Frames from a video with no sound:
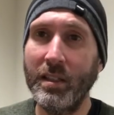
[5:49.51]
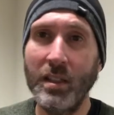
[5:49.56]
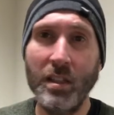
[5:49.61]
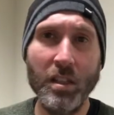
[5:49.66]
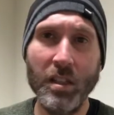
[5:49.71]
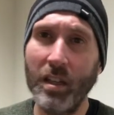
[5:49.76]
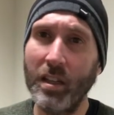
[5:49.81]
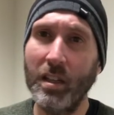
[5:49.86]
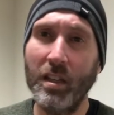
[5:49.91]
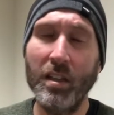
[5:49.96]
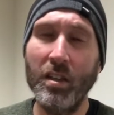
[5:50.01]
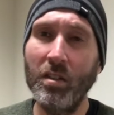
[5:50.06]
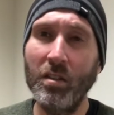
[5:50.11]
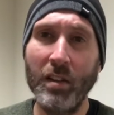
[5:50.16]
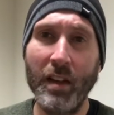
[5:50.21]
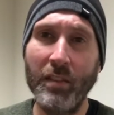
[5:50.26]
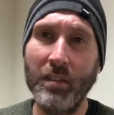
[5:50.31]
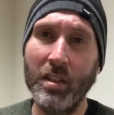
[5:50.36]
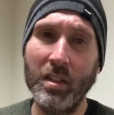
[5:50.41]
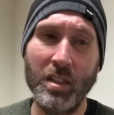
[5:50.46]
And look, you don't
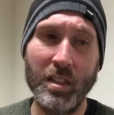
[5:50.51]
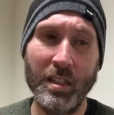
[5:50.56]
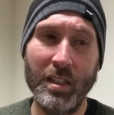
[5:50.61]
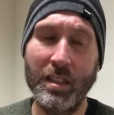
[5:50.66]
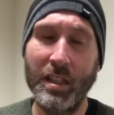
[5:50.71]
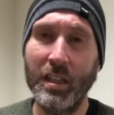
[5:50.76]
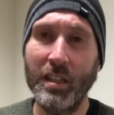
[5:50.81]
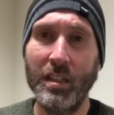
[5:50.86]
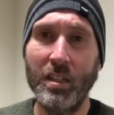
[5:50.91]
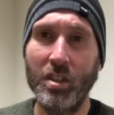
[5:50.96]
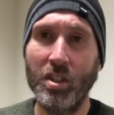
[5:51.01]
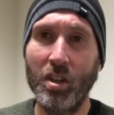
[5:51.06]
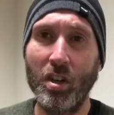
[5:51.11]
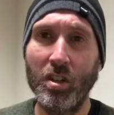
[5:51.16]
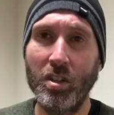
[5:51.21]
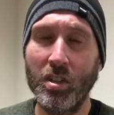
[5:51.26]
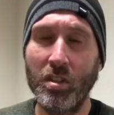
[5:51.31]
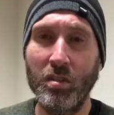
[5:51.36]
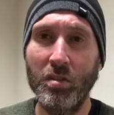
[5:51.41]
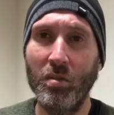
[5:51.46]
have to just stick to
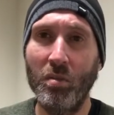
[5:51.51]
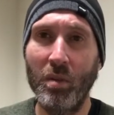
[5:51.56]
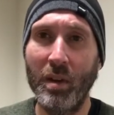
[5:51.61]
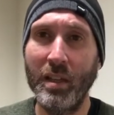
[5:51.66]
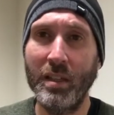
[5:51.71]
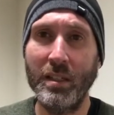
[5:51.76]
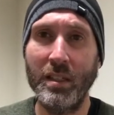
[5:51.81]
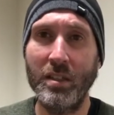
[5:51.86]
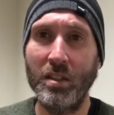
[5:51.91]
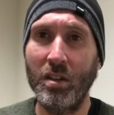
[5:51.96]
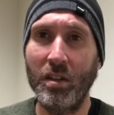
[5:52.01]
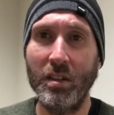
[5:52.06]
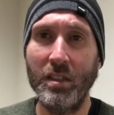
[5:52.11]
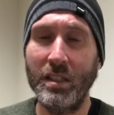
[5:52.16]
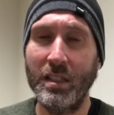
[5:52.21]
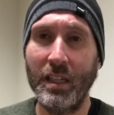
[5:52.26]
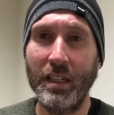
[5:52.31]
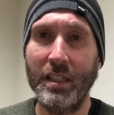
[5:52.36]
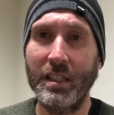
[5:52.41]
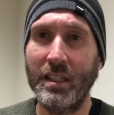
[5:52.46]
church reasons. You can
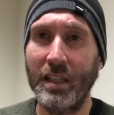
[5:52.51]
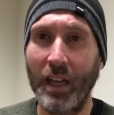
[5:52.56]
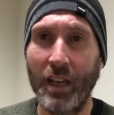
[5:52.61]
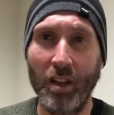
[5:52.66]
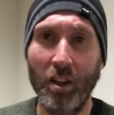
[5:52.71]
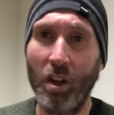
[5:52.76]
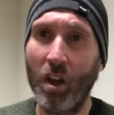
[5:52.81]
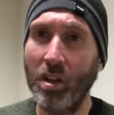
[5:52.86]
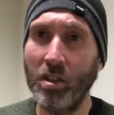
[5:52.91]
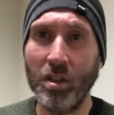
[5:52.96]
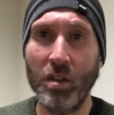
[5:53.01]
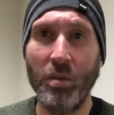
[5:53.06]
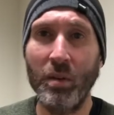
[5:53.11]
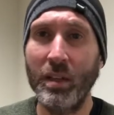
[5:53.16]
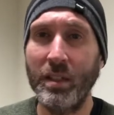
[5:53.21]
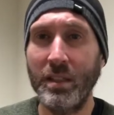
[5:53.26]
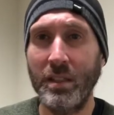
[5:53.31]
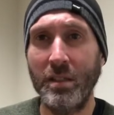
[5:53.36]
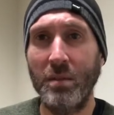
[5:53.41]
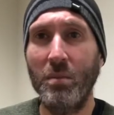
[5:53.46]
stick to psychological
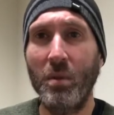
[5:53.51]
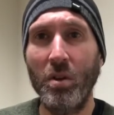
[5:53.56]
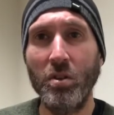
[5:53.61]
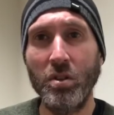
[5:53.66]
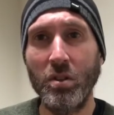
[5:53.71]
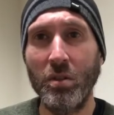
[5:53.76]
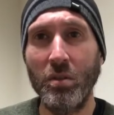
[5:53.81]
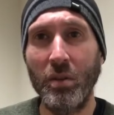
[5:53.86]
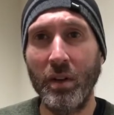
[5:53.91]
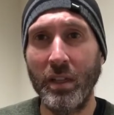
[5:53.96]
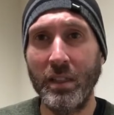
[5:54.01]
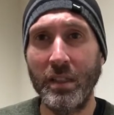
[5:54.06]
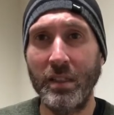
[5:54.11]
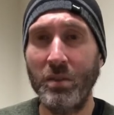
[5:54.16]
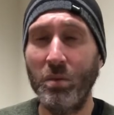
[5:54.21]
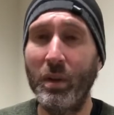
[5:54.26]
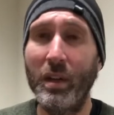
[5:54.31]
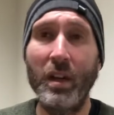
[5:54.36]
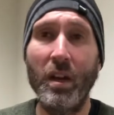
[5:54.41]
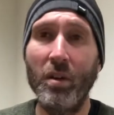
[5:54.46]
reasons, emotional reasons.
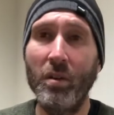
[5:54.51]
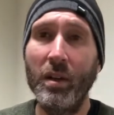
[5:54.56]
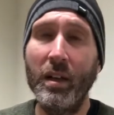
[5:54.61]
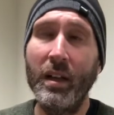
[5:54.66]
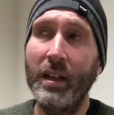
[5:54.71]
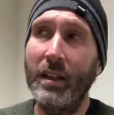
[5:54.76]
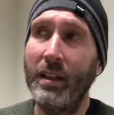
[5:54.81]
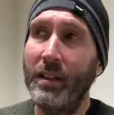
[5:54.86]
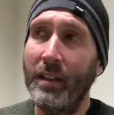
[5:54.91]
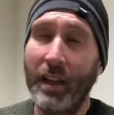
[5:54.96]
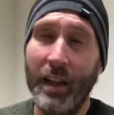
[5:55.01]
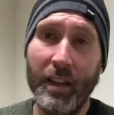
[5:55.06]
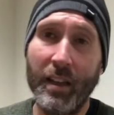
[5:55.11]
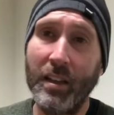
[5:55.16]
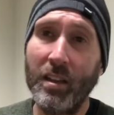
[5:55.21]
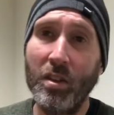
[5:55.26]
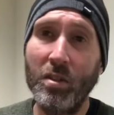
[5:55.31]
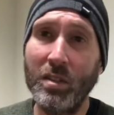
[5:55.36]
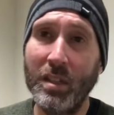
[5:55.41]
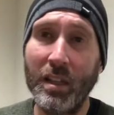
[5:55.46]
We know, like
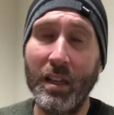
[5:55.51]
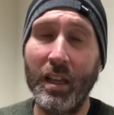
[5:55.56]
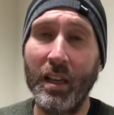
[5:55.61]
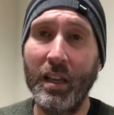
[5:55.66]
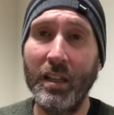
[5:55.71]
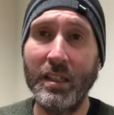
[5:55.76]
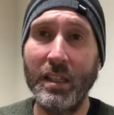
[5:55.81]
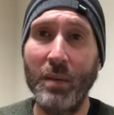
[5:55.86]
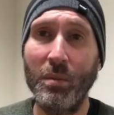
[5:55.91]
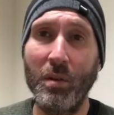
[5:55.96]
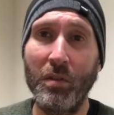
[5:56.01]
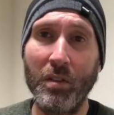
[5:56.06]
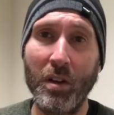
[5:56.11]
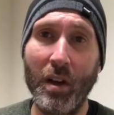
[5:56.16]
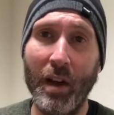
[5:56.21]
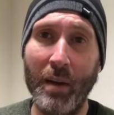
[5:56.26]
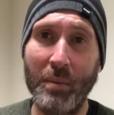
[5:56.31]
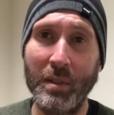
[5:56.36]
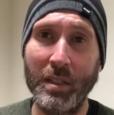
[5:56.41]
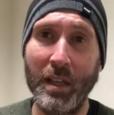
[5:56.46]
using the example of
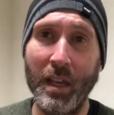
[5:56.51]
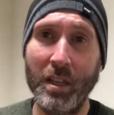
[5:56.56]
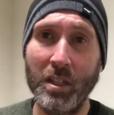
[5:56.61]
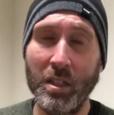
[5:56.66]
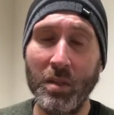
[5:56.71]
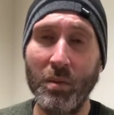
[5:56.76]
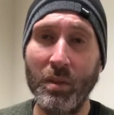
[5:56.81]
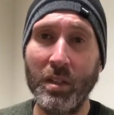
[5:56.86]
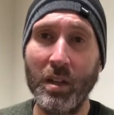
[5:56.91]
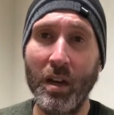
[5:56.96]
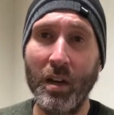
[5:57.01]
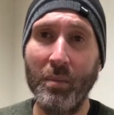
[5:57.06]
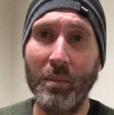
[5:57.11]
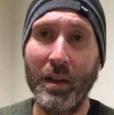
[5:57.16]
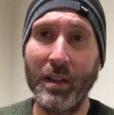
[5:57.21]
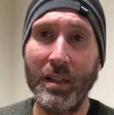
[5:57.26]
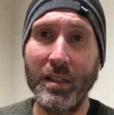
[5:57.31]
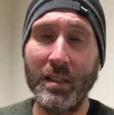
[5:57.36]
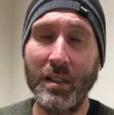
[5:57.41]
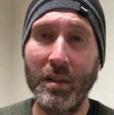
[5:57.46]
cohabitation, we talk
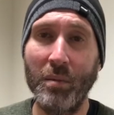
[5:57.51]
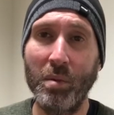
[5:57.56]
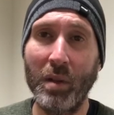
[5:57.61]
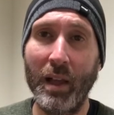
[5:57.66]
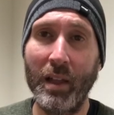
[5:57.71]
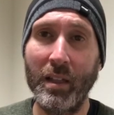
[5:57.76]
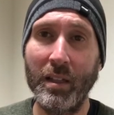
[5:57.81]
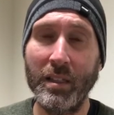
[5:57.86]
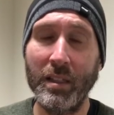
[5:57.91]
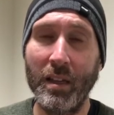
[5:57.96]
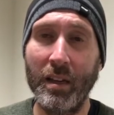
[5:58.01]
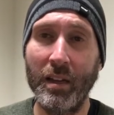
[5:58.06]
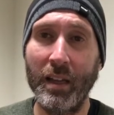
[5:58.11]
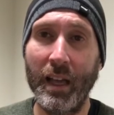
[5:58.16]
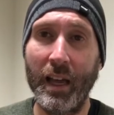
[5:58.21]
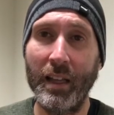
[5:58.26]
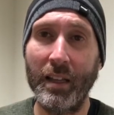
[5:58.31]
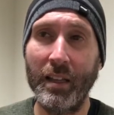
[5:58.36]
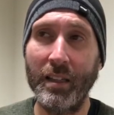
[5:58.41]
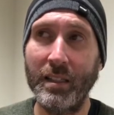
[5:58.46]
about this in the playlist on
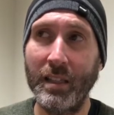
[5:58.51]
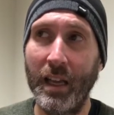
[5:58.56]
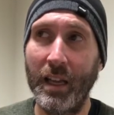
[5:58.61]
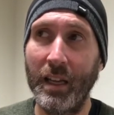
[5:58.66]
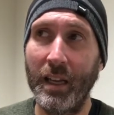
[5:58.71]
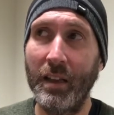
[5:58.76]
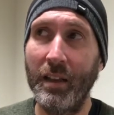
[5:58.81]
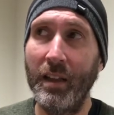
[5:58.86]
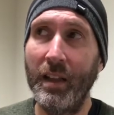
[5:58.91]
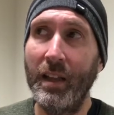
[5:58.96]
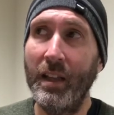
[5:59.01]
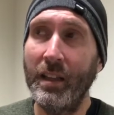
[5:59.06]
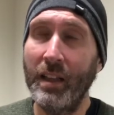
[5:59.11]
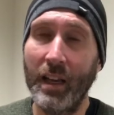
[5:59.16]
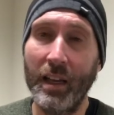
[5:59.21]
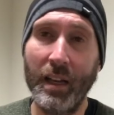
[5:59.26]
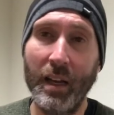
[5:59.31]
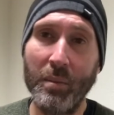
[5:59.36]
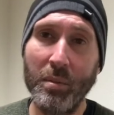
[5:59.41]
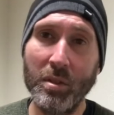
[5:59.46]
Catholic dating,
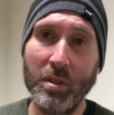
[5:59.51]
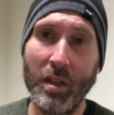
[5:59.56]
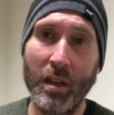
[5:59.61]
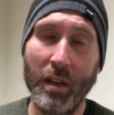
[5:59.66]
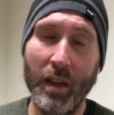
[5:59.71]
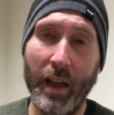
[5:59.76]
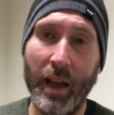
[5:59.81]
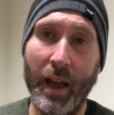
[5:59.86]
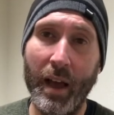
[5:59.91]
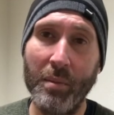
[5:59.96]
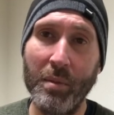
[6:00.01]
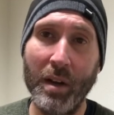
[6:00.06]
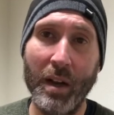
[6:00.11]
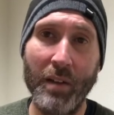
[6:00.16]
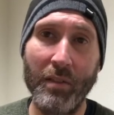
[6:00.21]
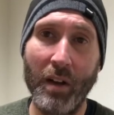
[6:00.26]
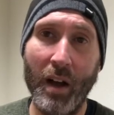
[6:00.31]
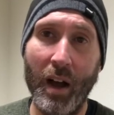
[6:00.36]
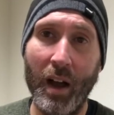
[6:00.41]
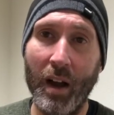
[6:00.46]
that couples that cohabit have
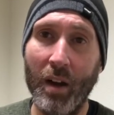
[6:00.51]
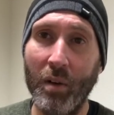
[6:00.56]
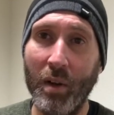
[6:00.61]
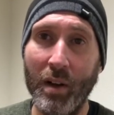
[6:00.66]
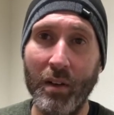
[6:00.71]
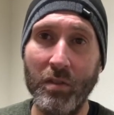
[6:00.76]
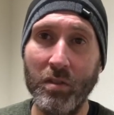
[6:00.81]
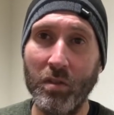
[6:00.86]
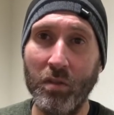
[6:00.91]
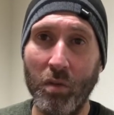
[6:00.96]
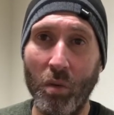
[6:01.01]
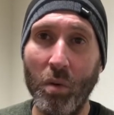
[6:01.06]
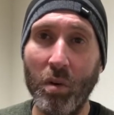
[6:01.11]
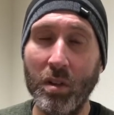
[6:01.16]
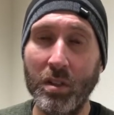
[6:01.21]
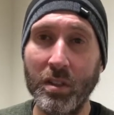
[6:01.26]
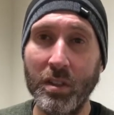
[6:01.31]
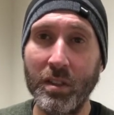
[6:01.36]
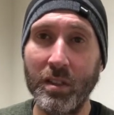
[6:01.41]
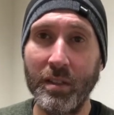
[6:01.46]
a higher rate of
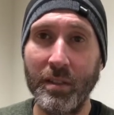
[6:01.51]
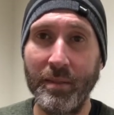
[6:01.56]
divorce.